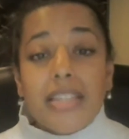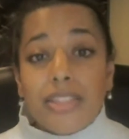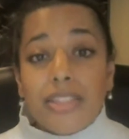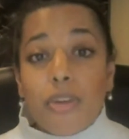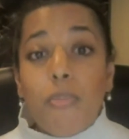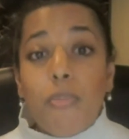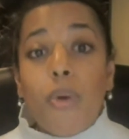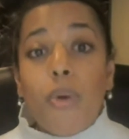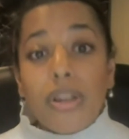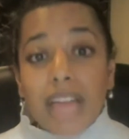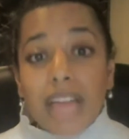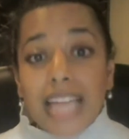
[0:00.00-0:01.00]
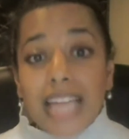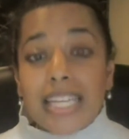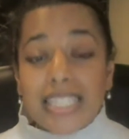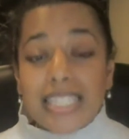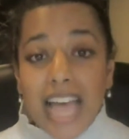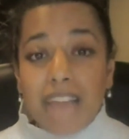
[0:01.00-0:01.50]
that they're more likely to
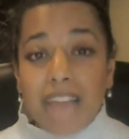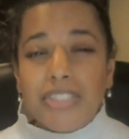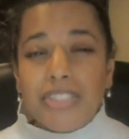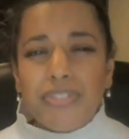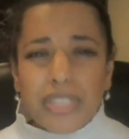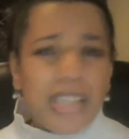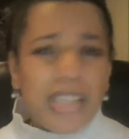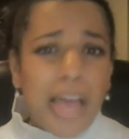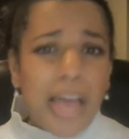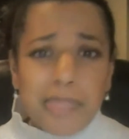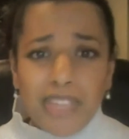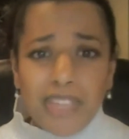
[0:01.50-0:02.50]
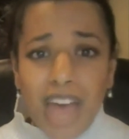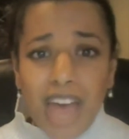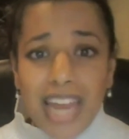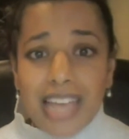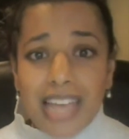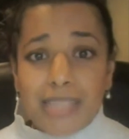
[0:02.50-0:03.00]
have different types of
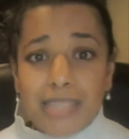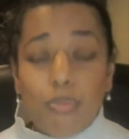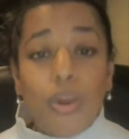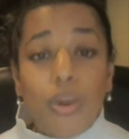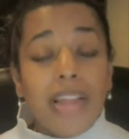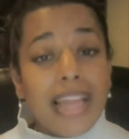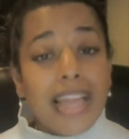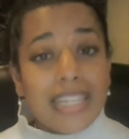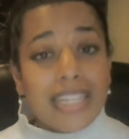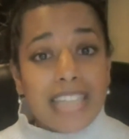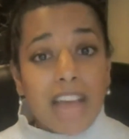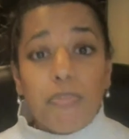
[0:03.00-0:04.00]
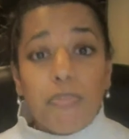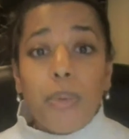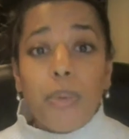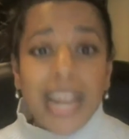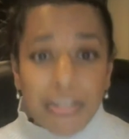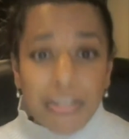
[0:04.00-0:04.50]
headaches, more likely to have
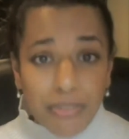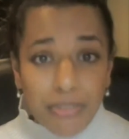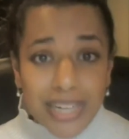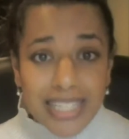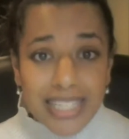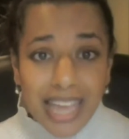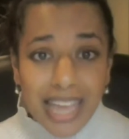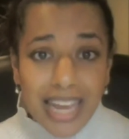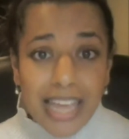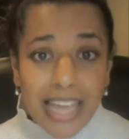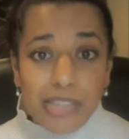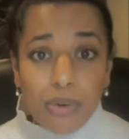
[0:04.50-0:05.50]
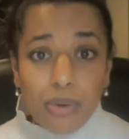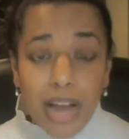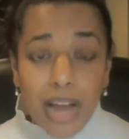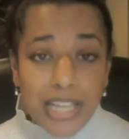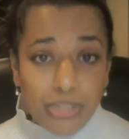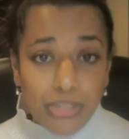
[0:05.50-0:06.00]
brain freeze headaches or
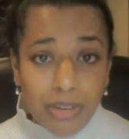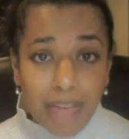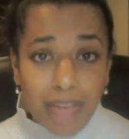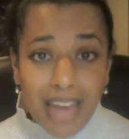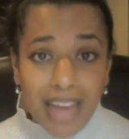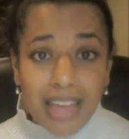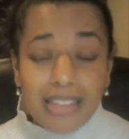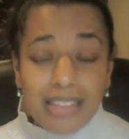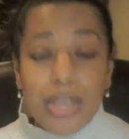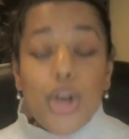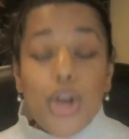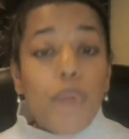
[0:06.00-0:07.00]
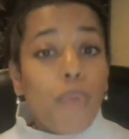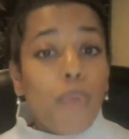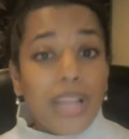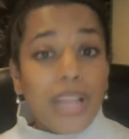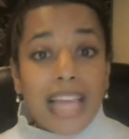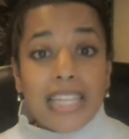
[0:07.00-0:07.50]
ice cream headaches, more
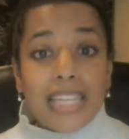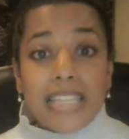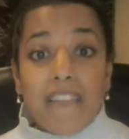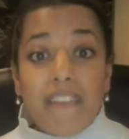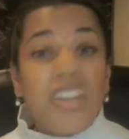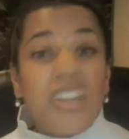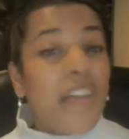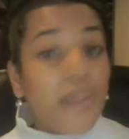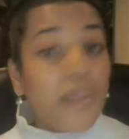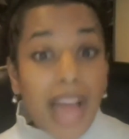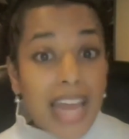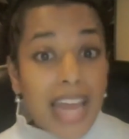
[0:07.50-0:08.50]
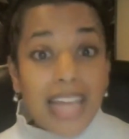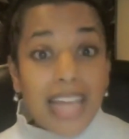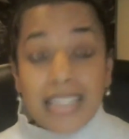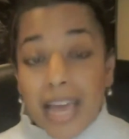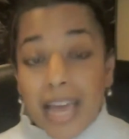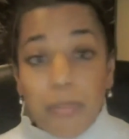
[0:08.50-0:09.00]
likely to have another headache
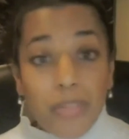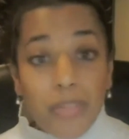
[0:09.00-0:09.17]
type